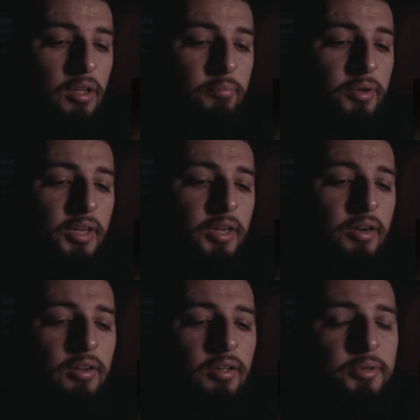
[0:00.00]
But
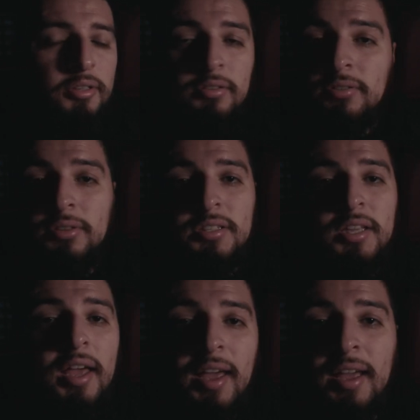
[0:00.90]
here, I mean, you can
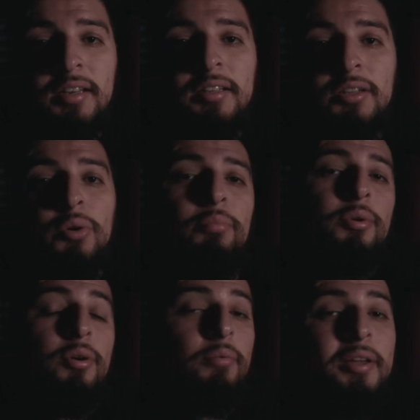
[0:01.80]
see I had the
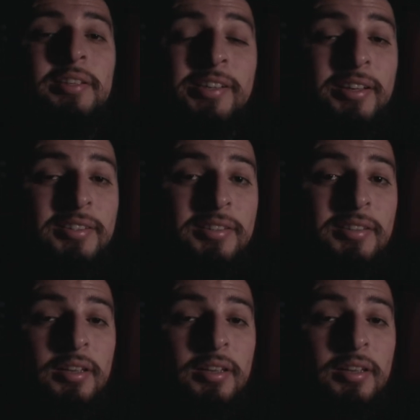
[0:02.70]
GoPro on my chest,